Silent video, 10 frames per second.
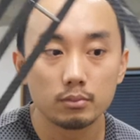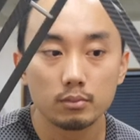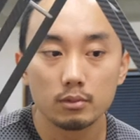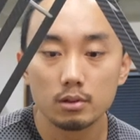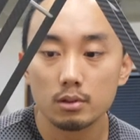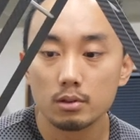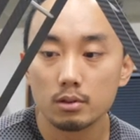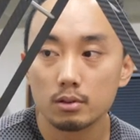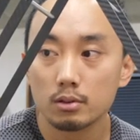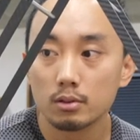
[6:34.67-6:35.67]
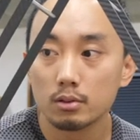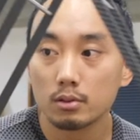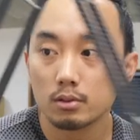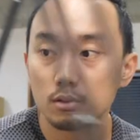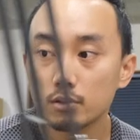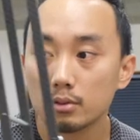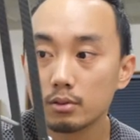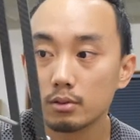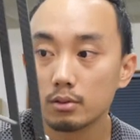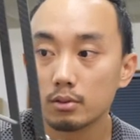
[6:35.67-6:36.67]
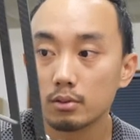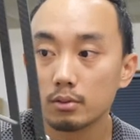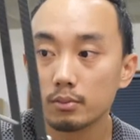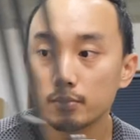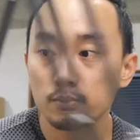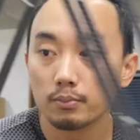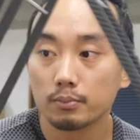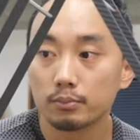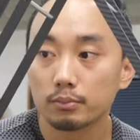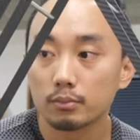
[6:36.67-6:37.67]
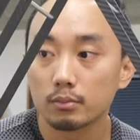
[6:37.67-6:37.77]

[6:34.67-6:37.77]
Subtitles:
(no one is talking)